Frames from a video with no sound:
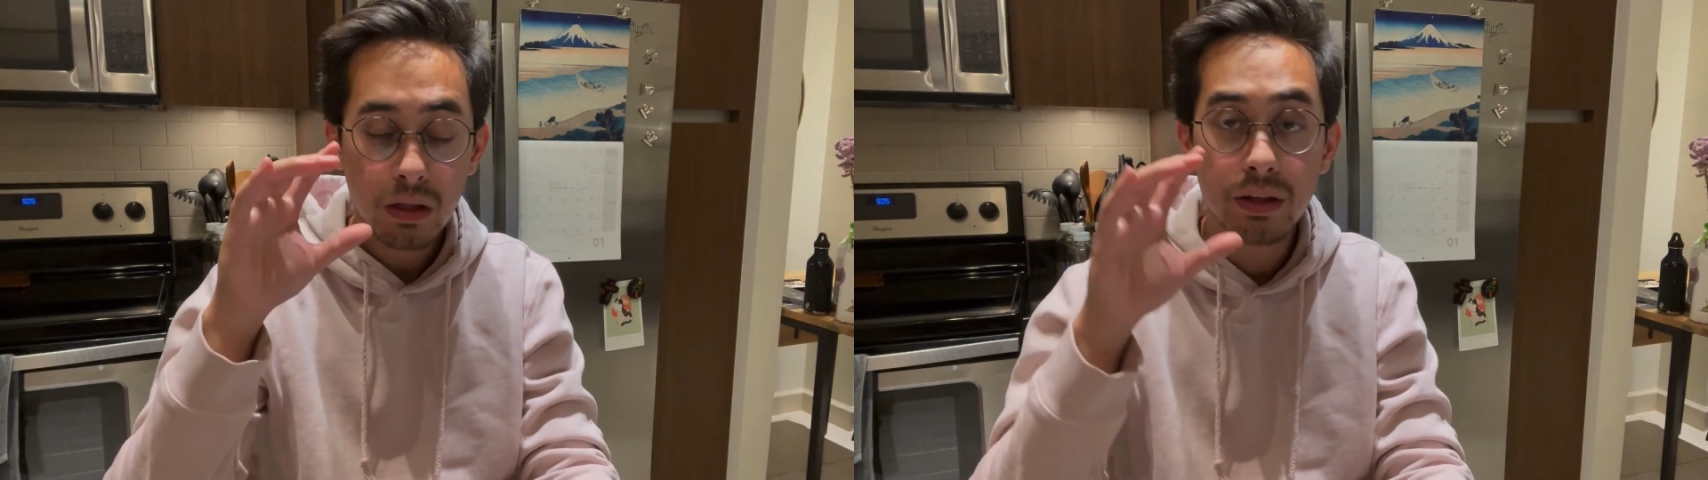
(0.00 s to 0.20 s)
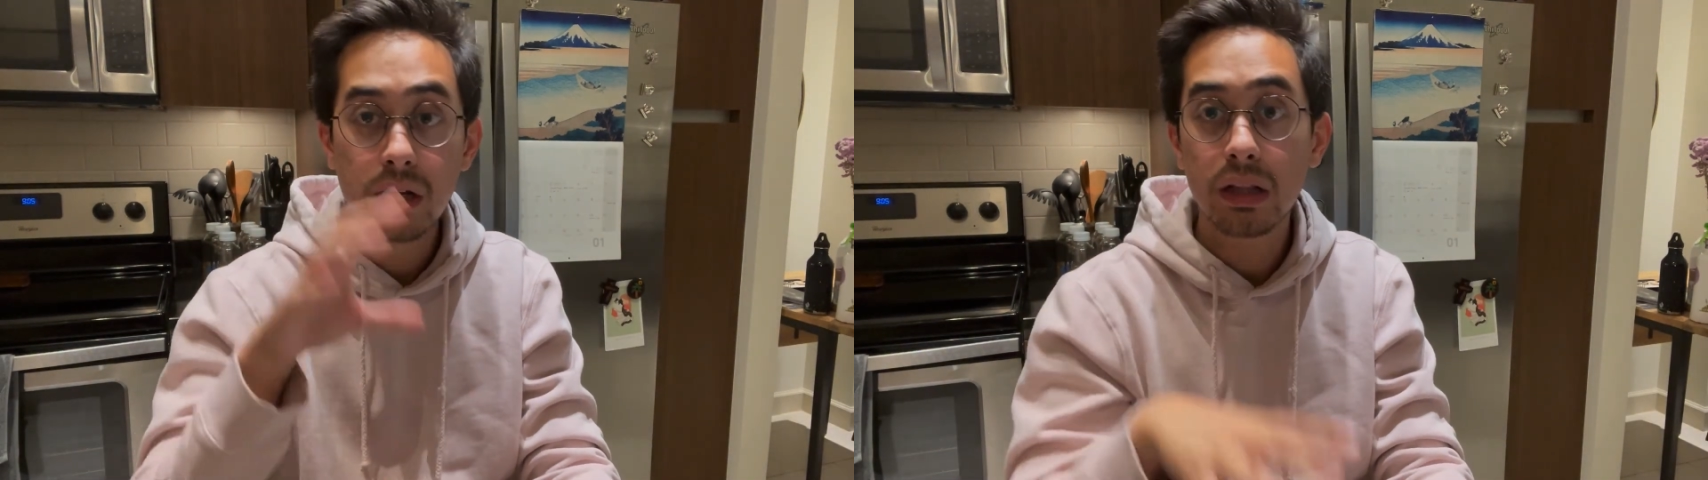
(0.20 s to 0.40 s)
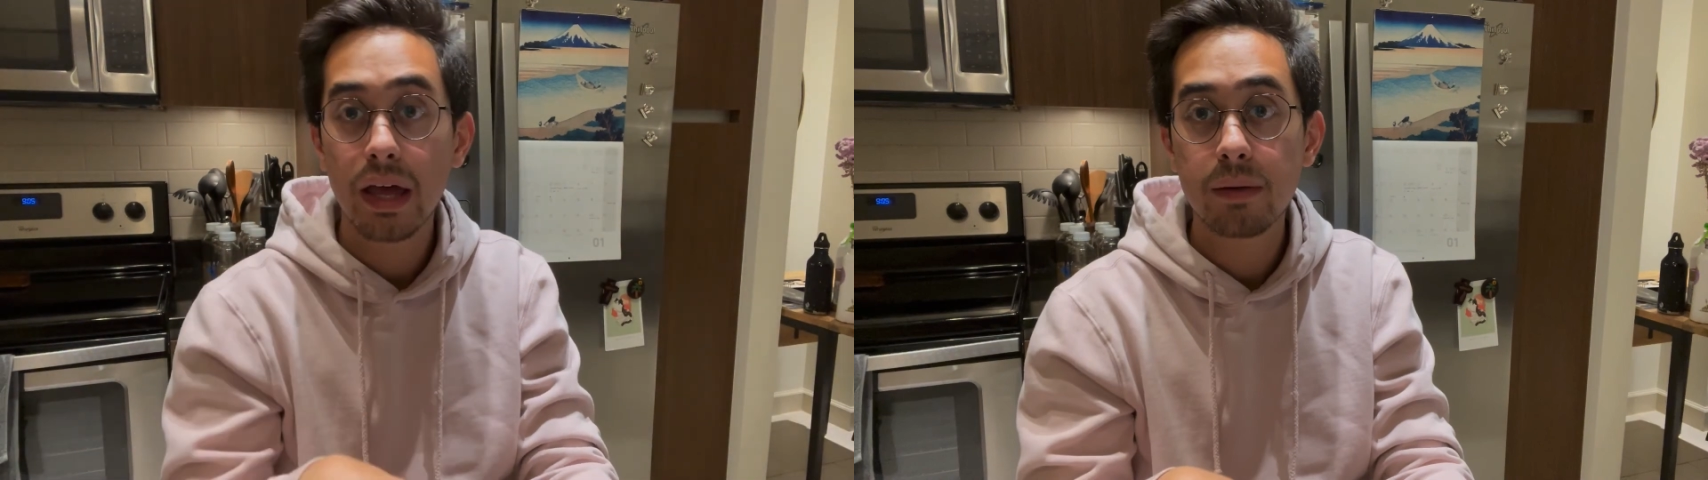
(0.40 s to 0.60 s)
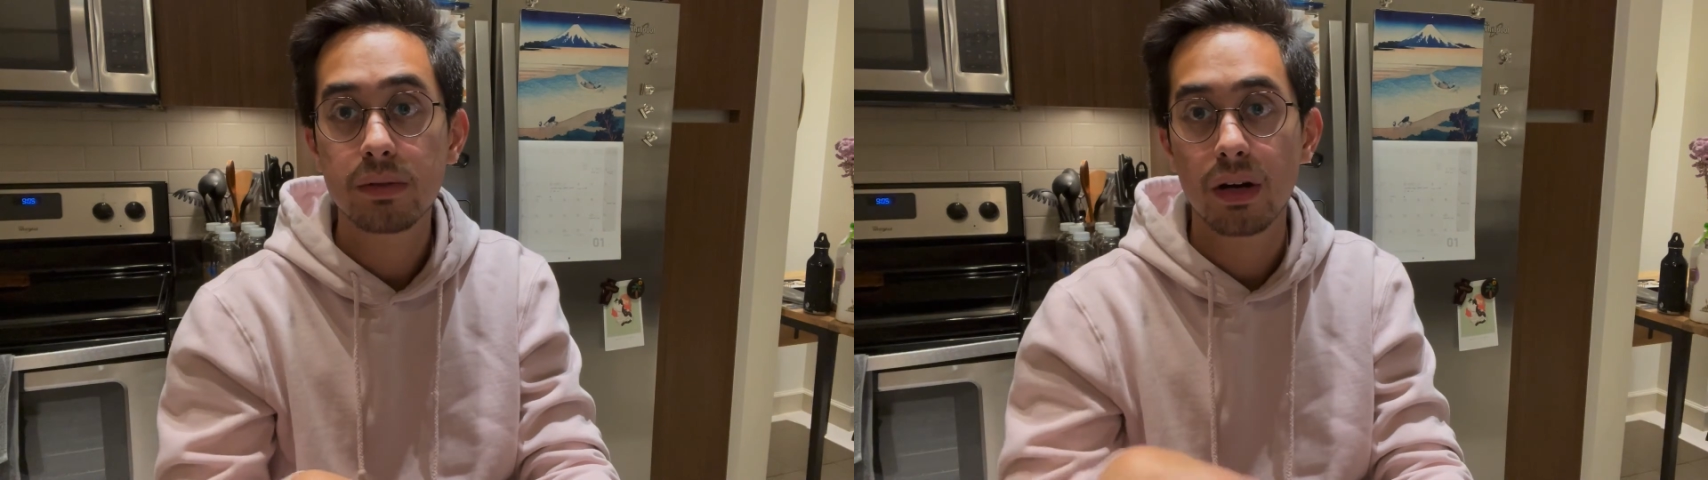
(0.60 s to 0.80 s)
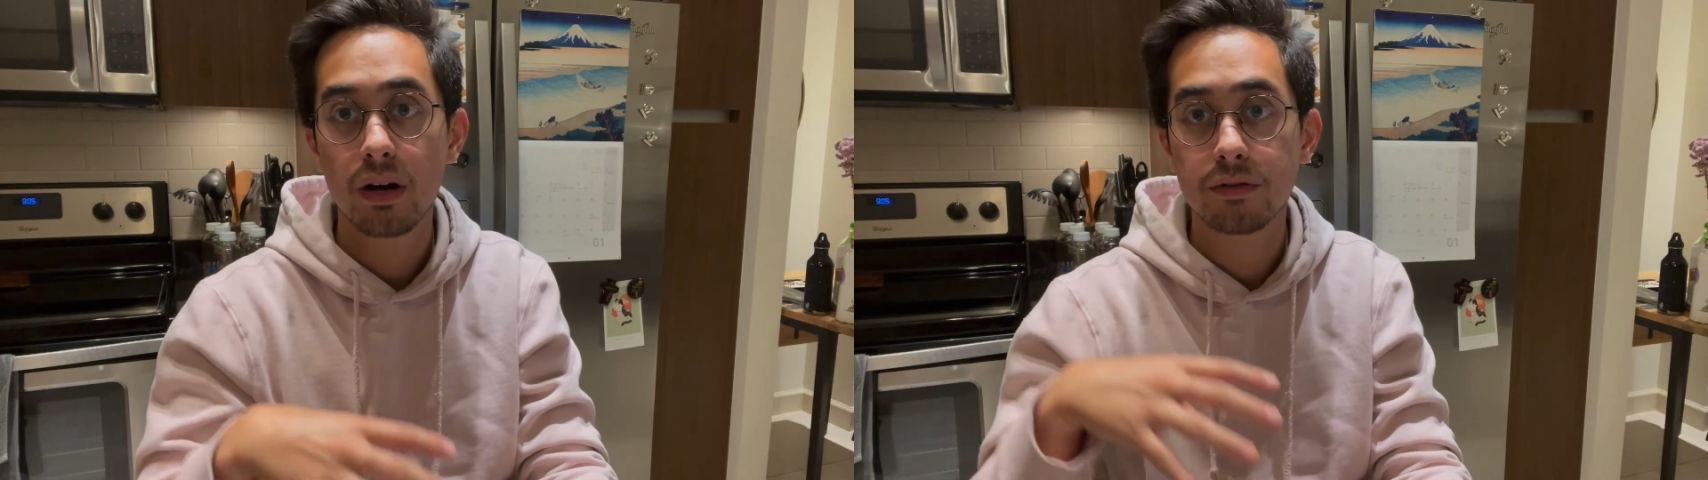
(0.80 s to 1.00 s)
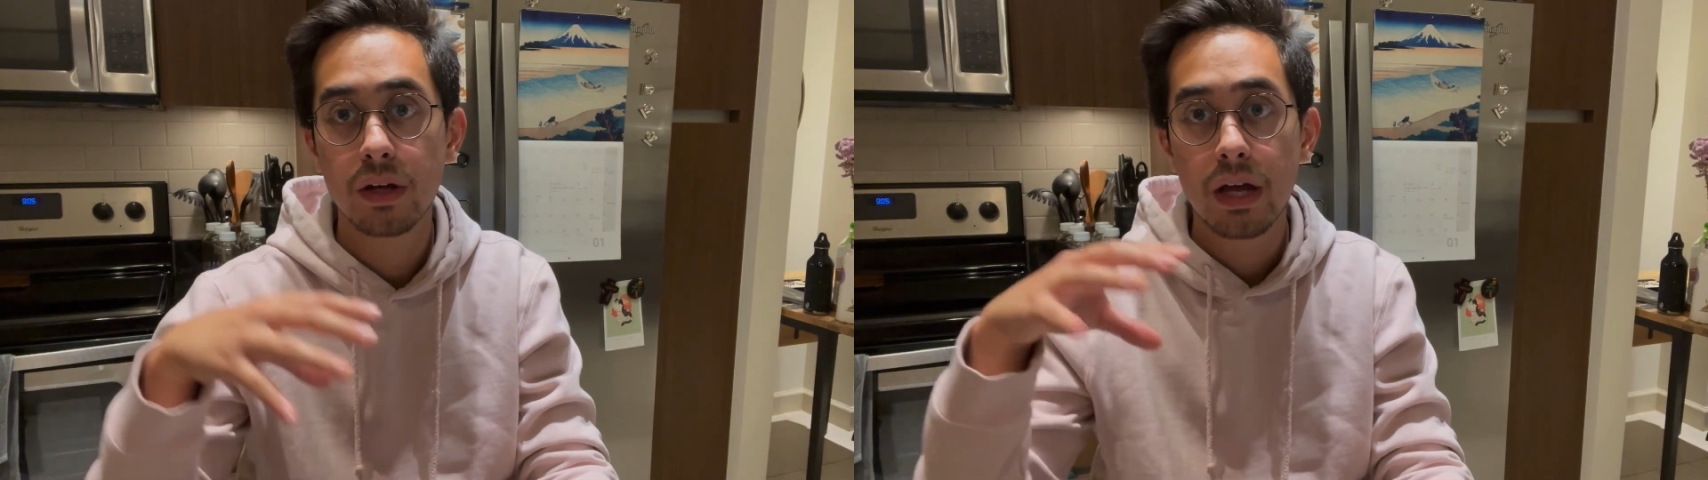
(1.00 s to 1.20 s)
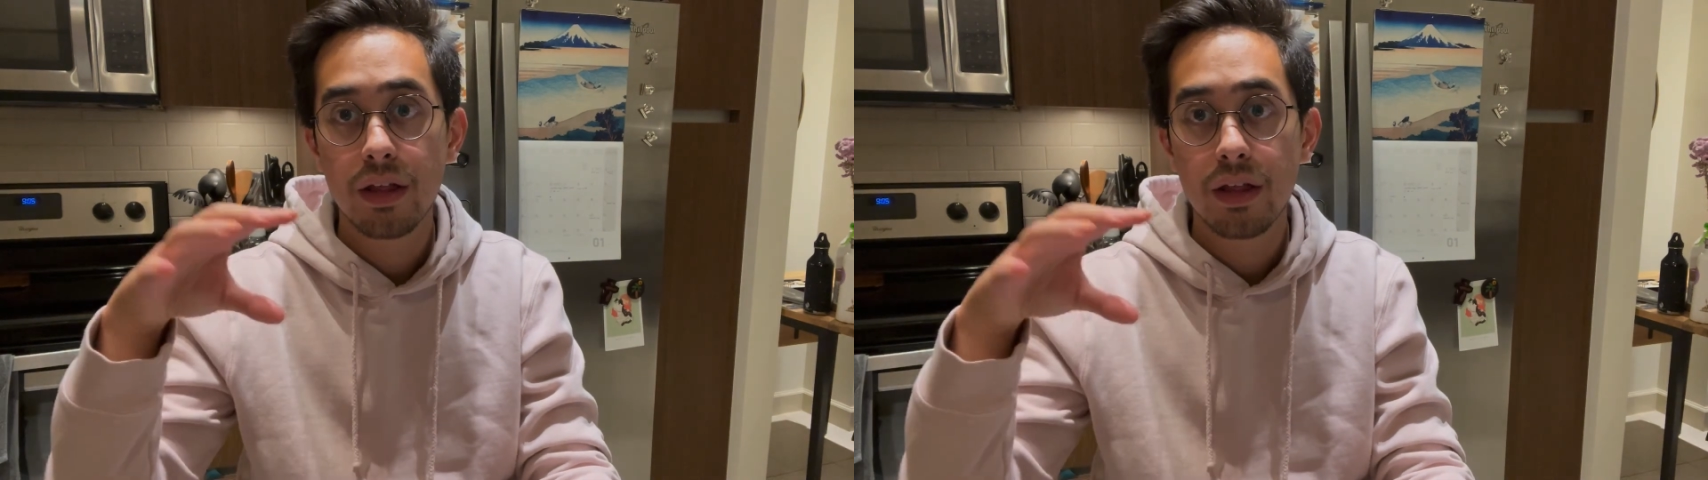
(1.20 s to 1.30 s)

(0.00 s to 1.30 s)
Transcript: the claims of